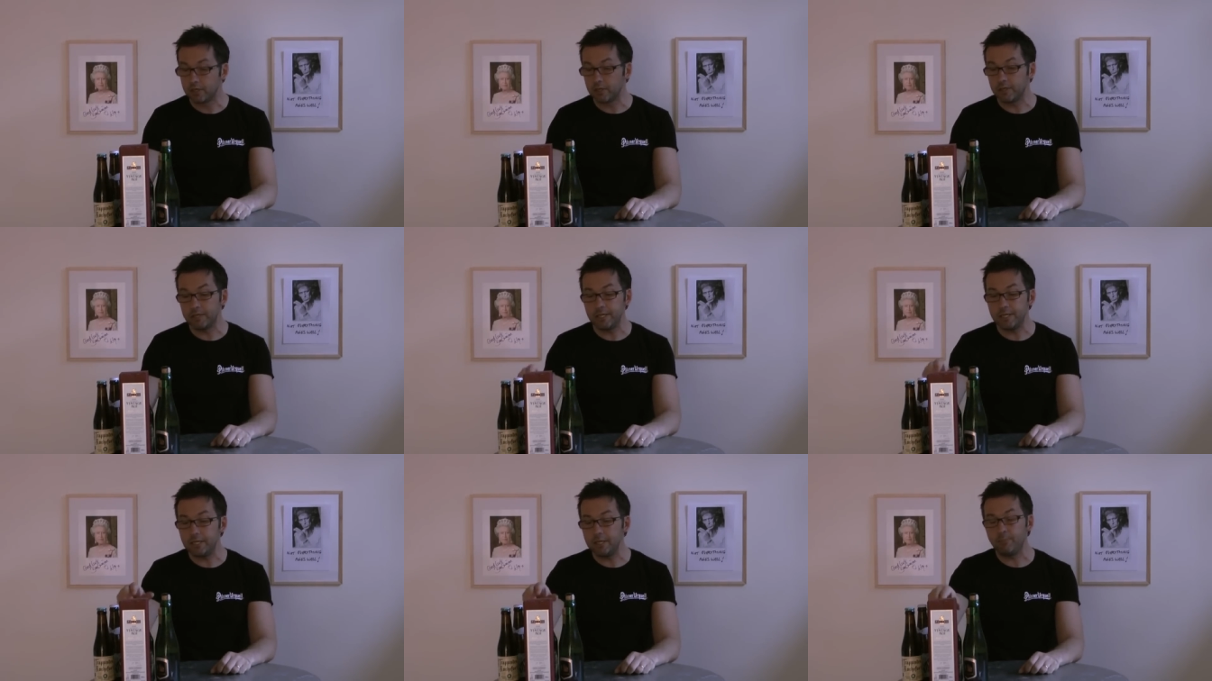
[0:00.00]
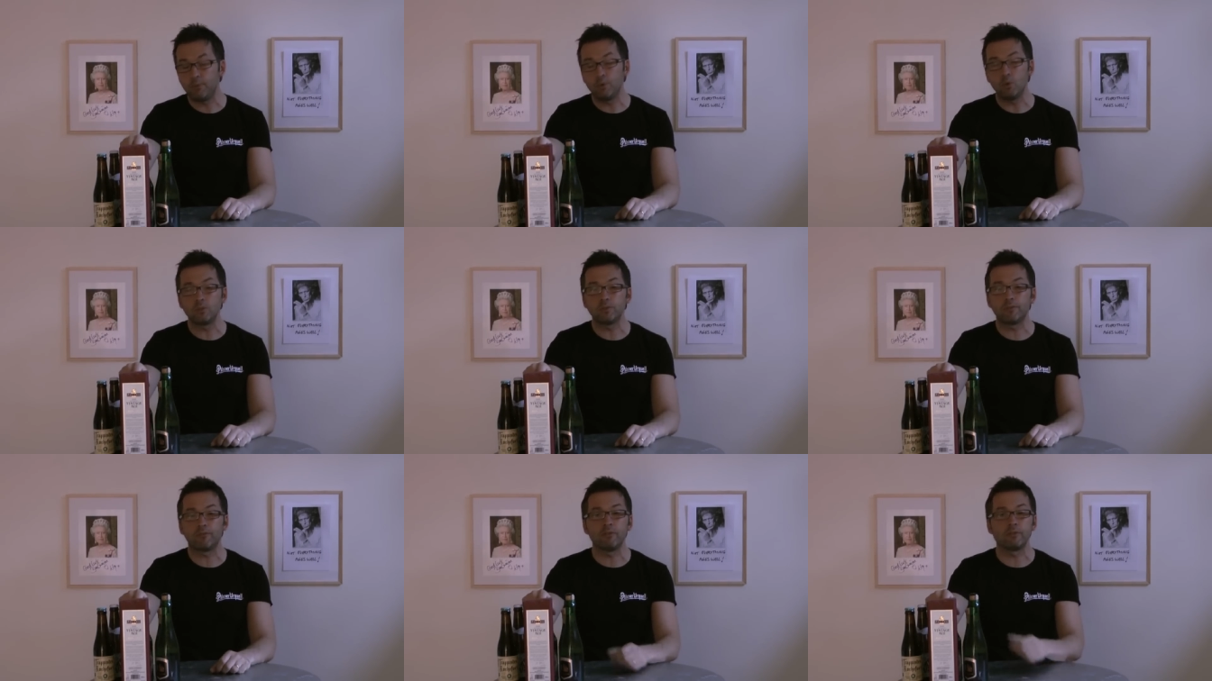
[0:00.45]
Carnegie
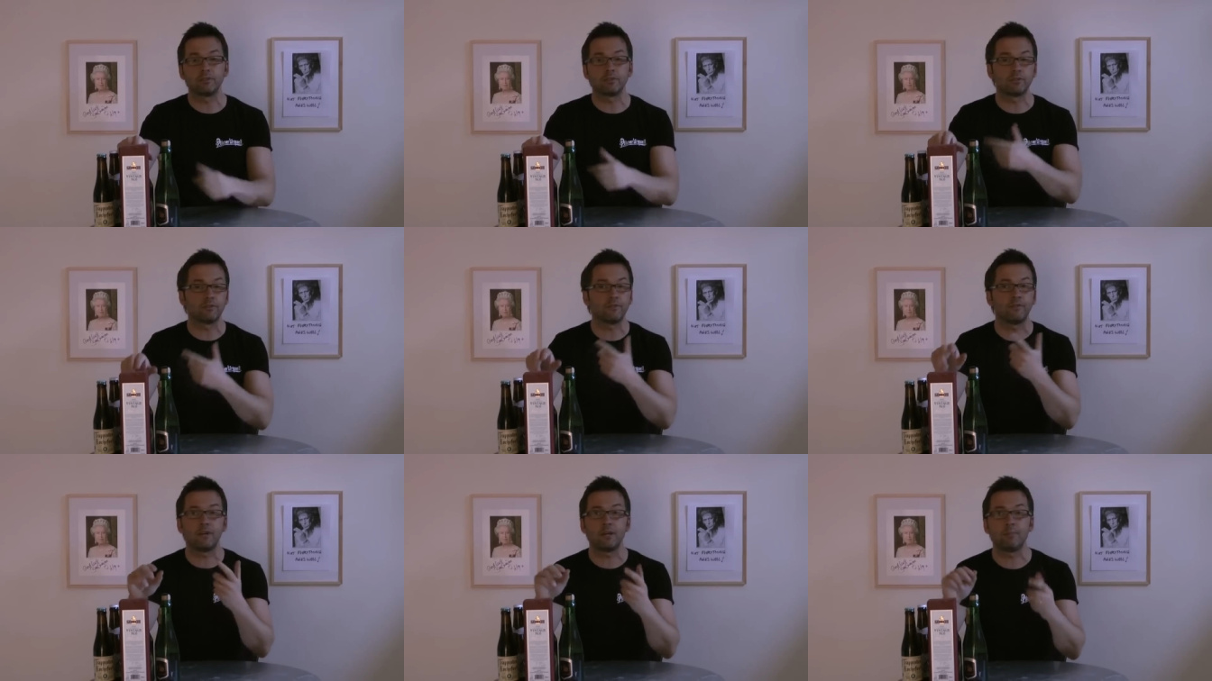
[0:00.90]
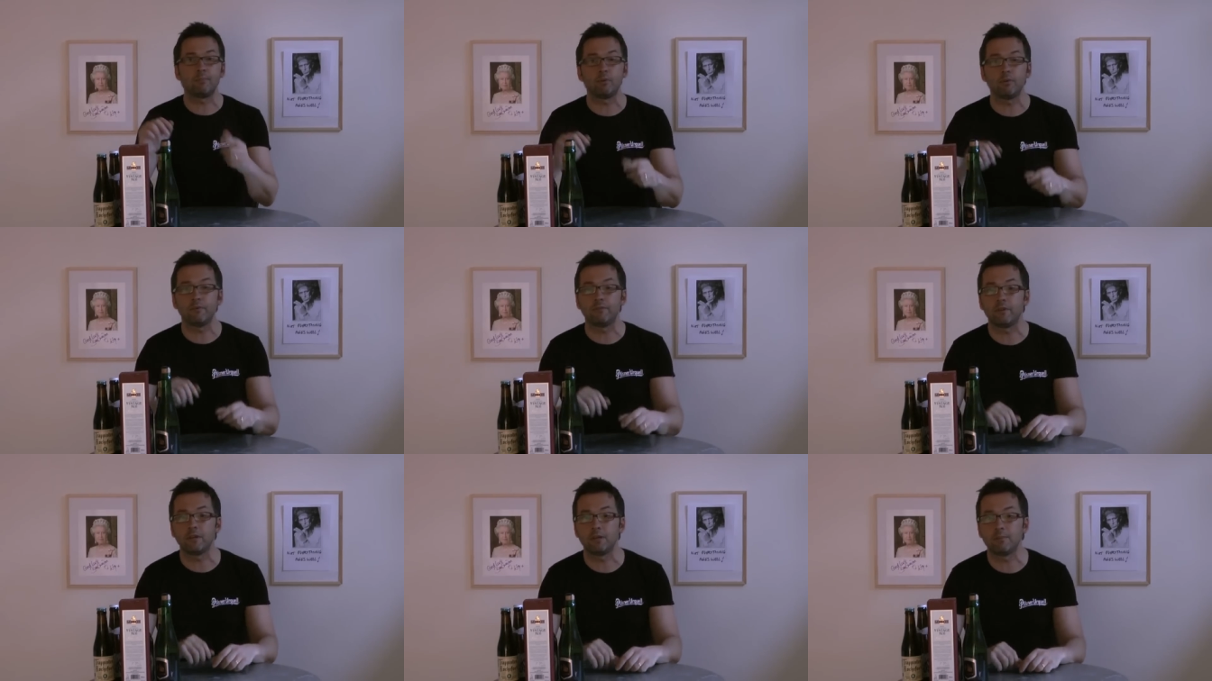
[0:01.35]
Porter, for instance,
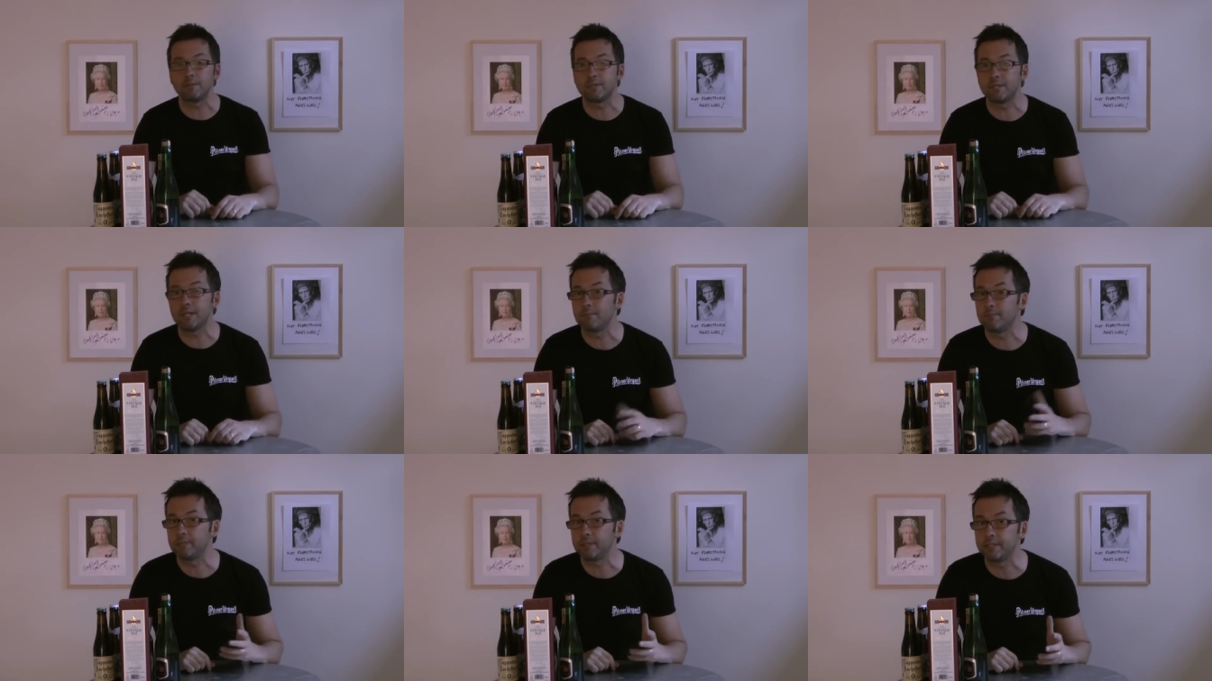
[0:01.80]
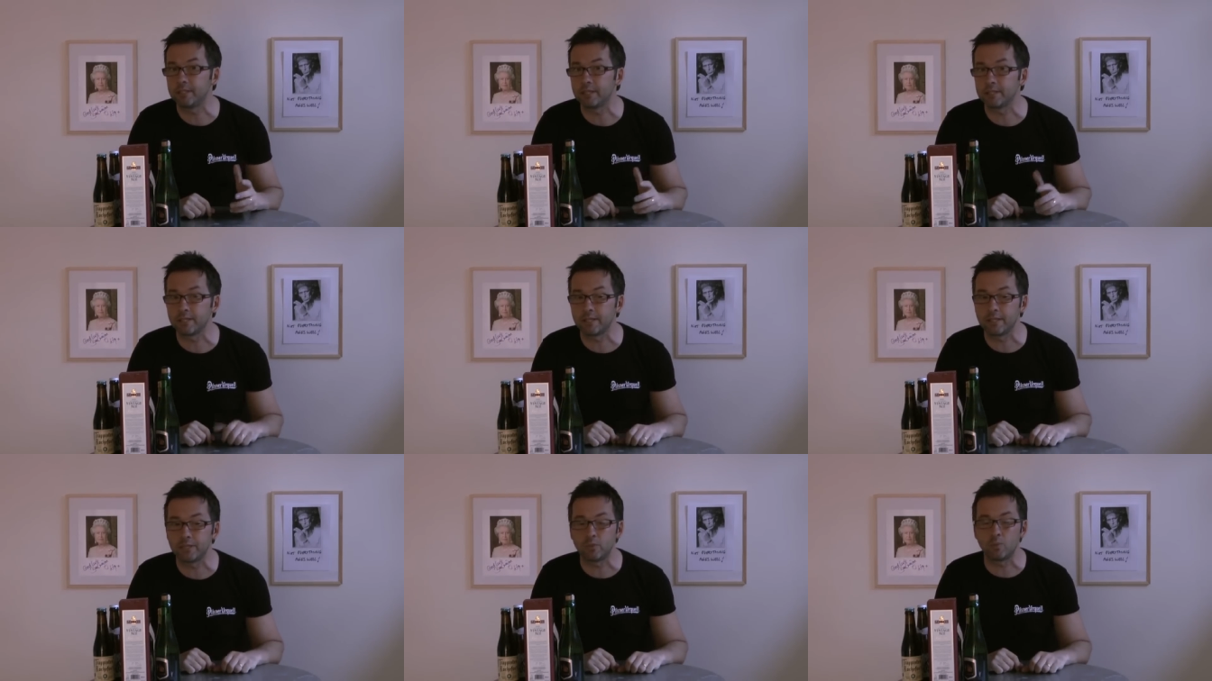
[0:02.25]
5.5%, but it
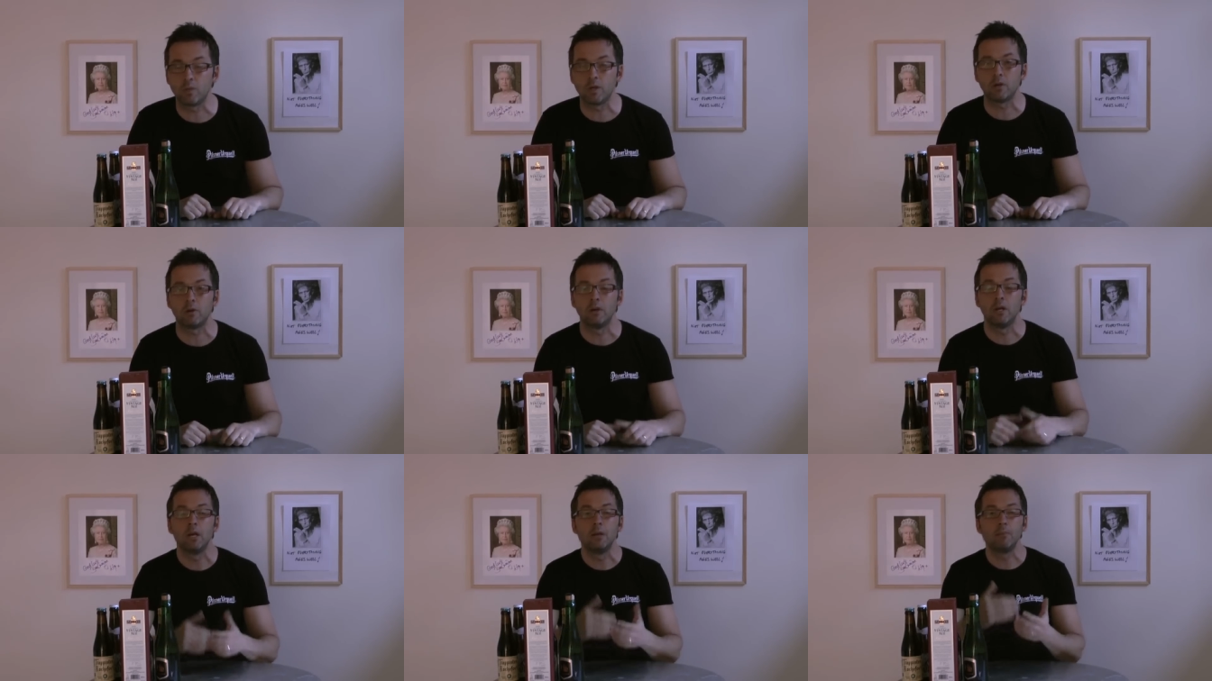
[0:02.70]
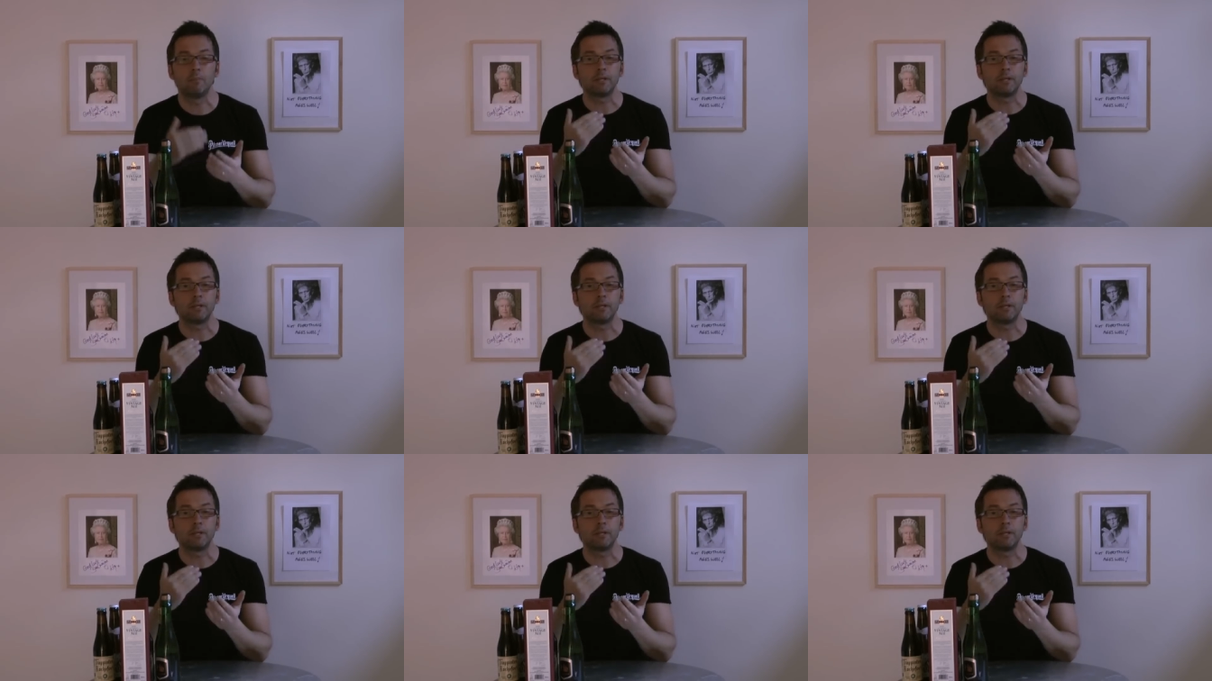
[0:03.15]
does age well.